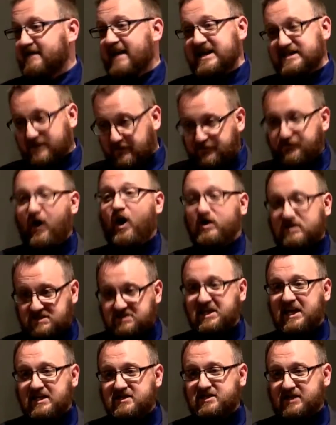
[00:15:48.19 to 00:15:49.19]
That's a
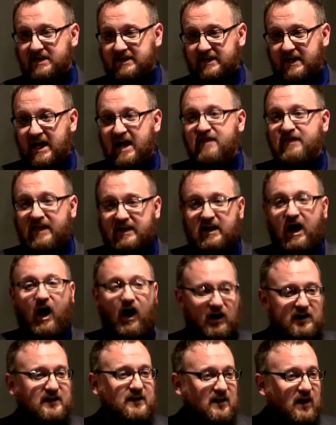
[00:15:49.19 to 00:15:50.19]
false teaching that
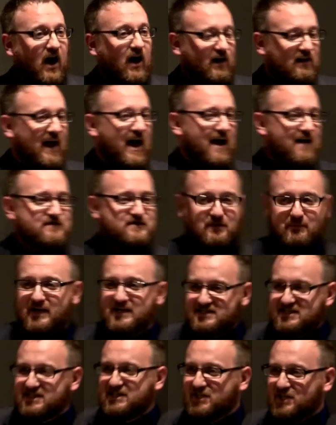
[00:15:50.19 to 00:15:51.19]
our, our lives are
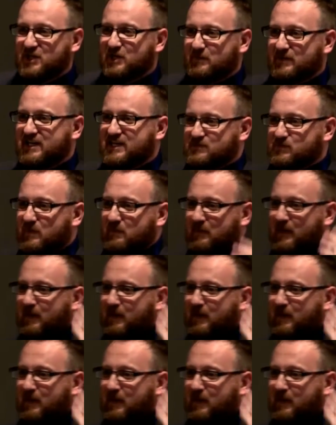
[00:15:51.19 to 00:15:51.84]
made secure because we're